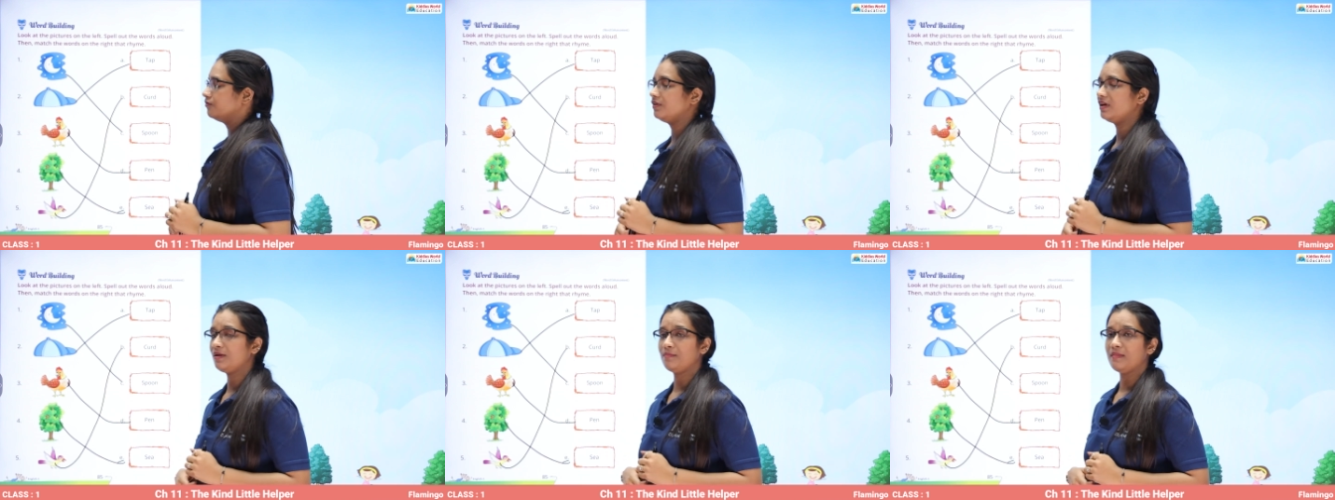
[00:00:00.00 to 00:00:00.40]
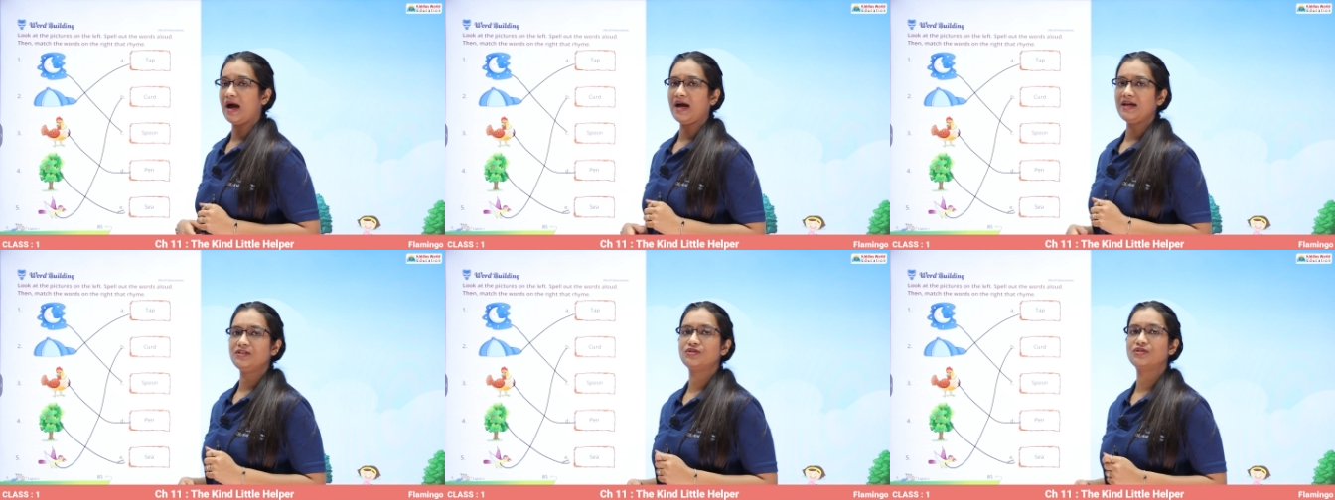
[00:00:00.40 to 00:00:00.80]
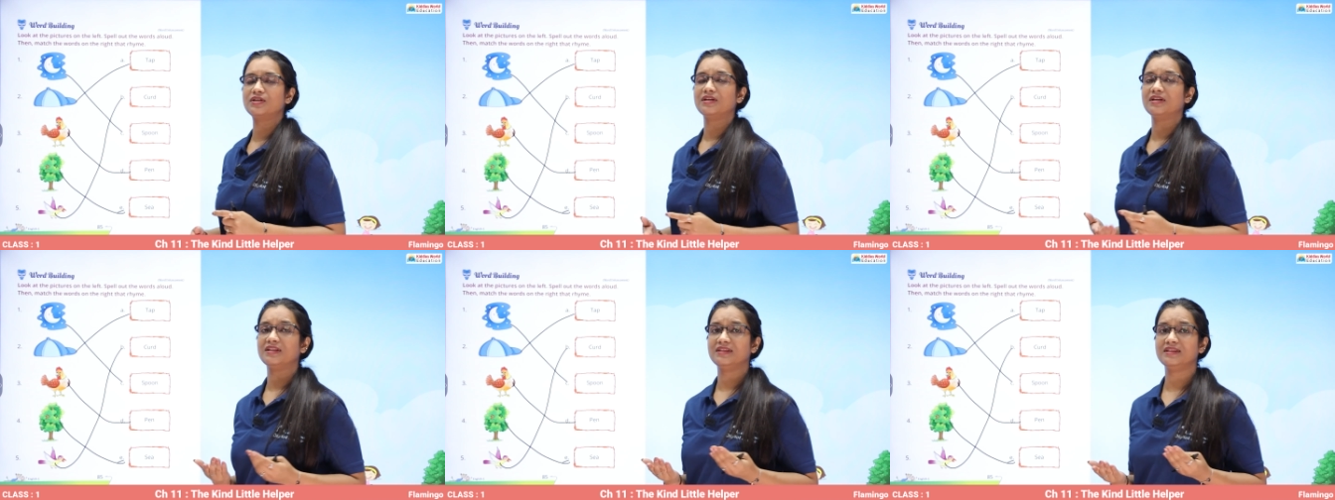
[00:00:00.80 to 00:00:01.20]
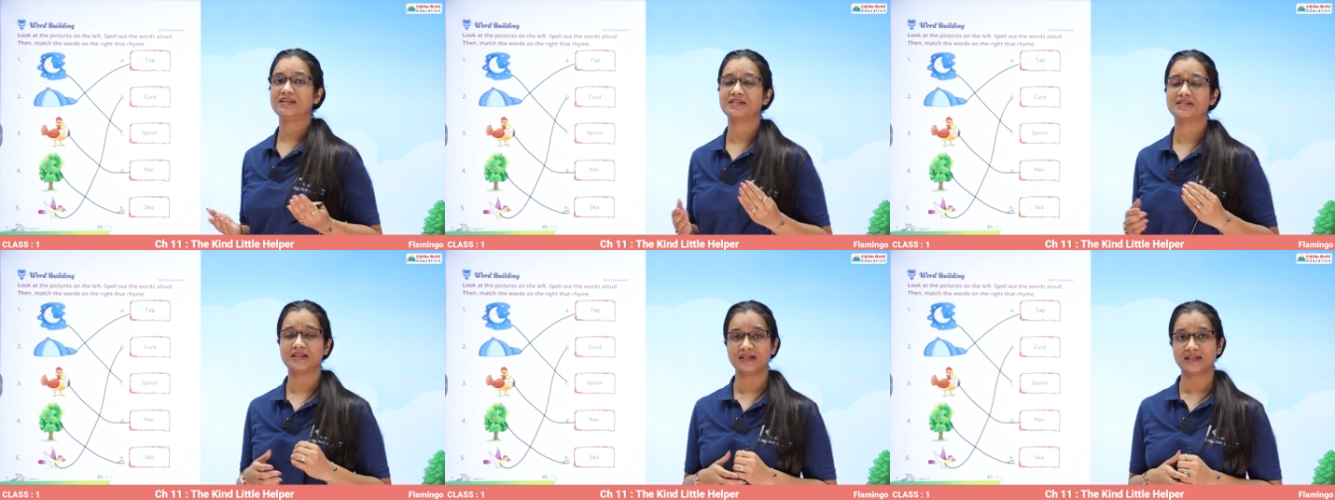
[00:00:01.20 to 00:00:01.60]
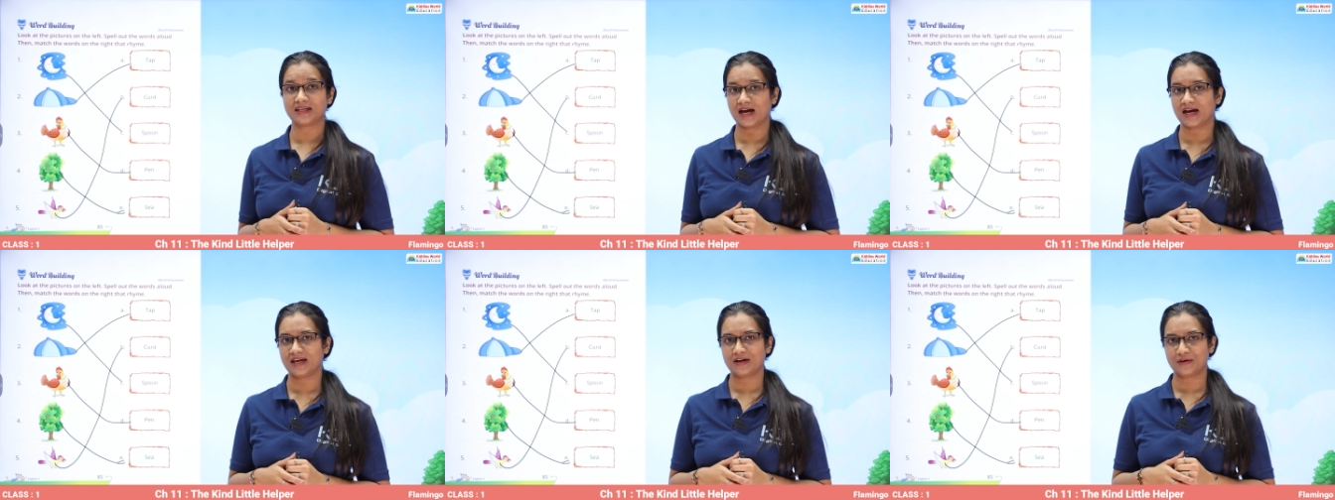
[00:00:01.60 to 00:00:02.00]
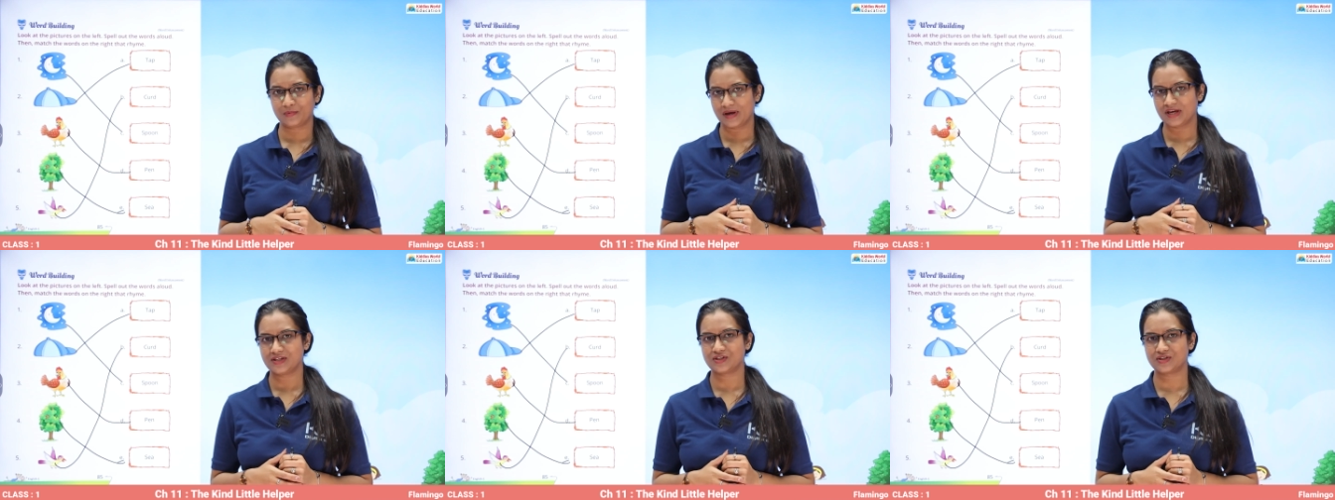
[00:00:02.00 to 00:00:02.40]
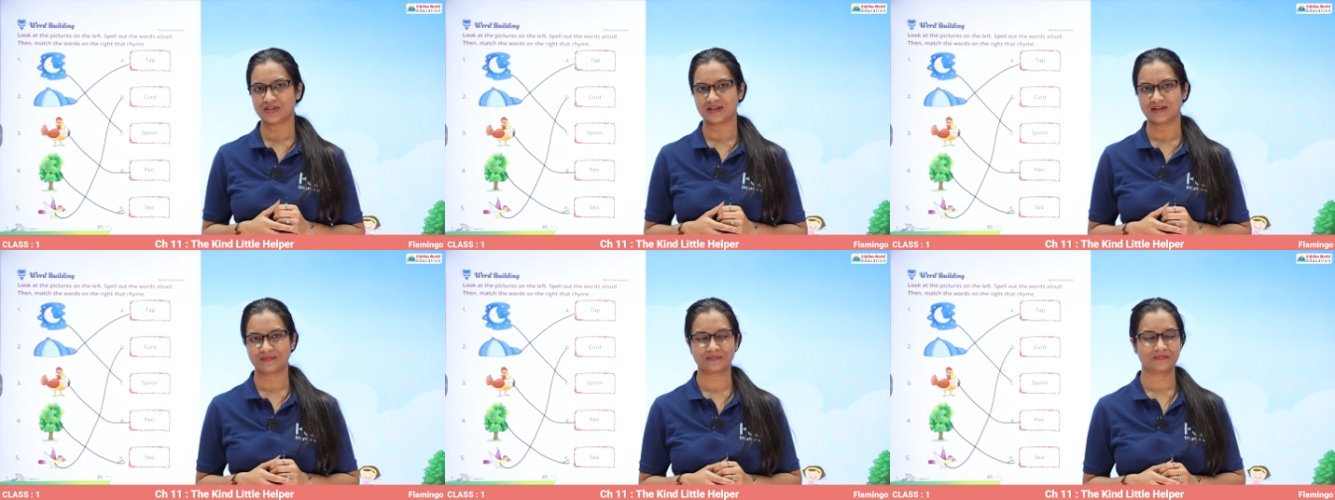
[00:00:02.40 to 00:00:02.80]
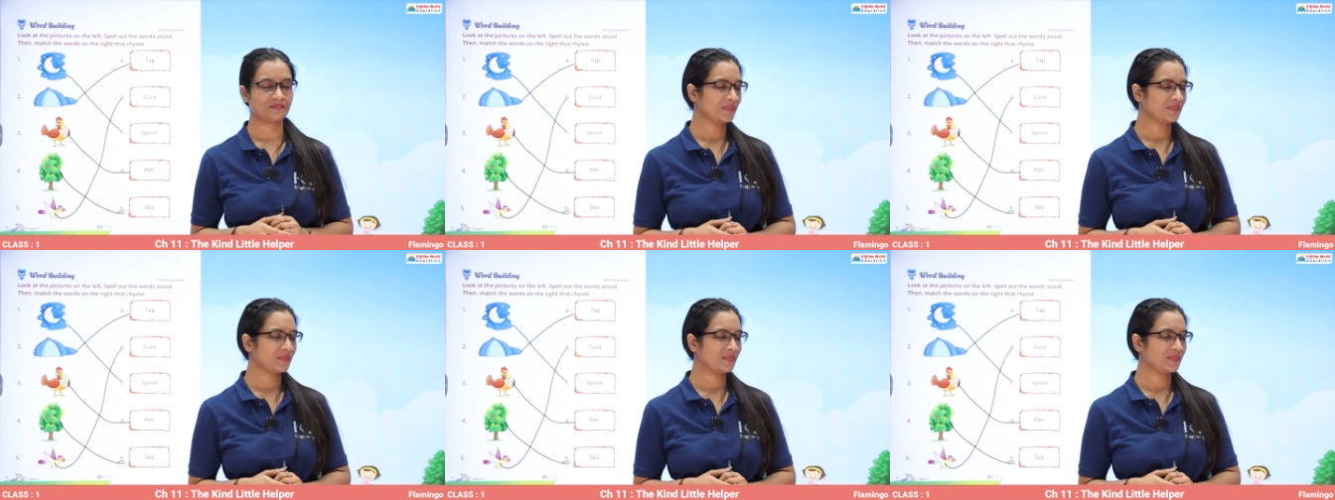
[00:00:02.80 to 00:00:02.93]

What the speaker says: we matched this entire question.